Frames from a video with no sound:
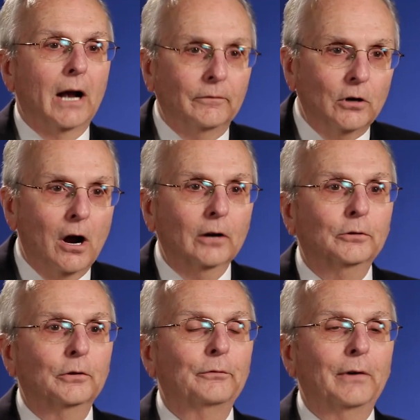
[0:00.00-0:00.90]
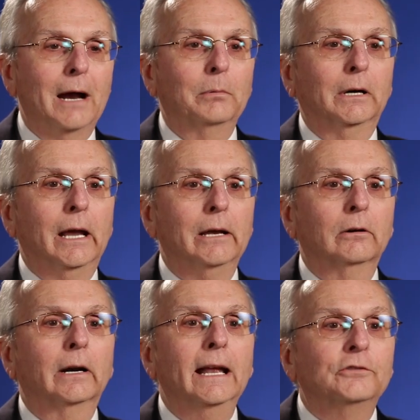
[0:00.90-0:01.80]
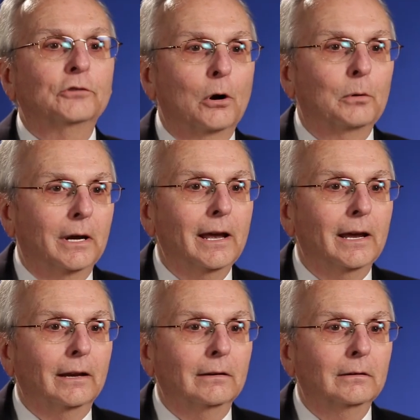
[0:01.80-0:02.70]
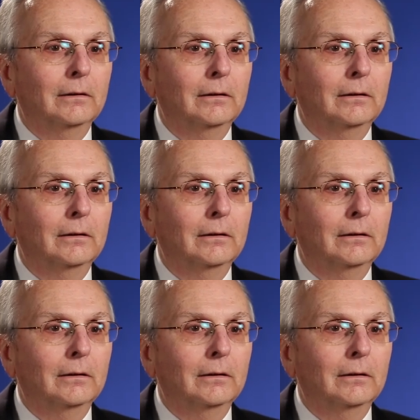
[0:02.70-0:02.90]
I've talked to the fabricator. It's okay.